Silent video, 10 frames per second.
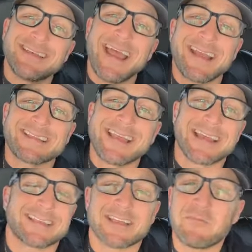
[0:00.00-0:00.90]
the next
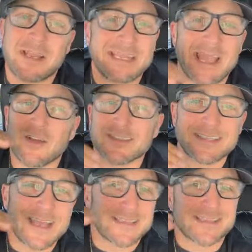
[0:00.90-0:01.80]
day, somebody else
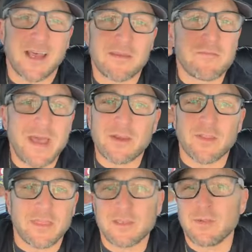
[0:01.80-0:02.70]
has done better
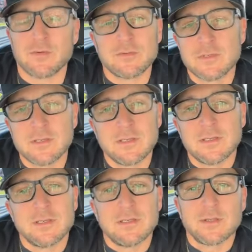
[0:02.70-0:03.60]
than you,
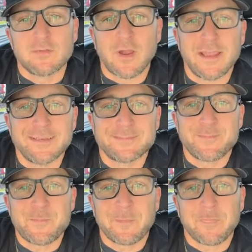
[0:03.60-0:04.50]
right?
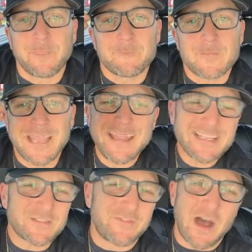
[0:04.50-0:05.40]
And
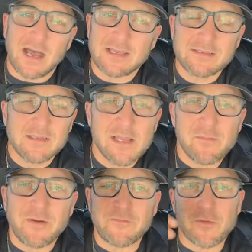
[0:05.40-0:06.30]
that's fine.
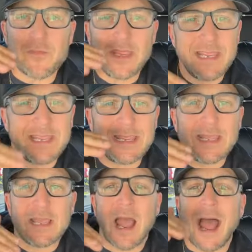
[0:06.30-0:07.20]
But for me,
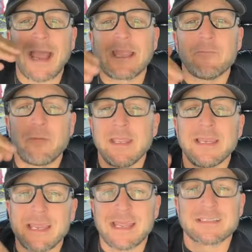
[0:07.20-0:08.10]
I compete
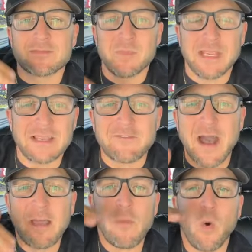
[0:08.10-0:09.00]
against me. If
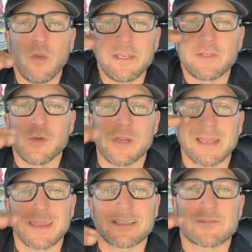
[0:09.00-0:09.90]
I'm only
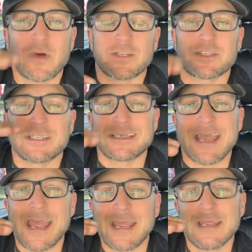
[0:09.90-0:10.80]
doing this much
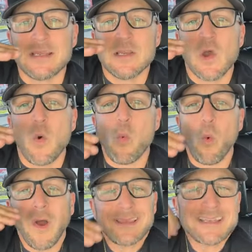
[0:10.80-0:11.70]
today,
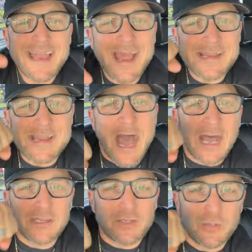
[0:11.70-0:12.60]
what did I
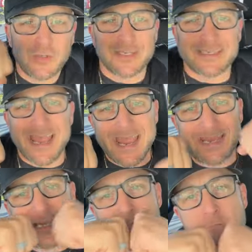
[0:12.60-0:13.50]
not do
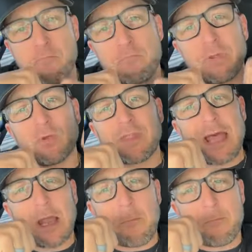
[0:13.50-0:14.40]
today to build
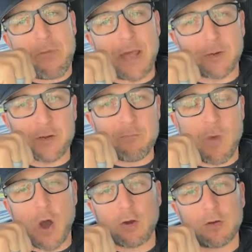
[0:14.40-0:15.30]
that up better
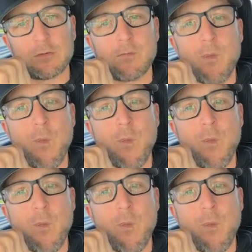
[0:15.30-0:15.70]
tomorrow?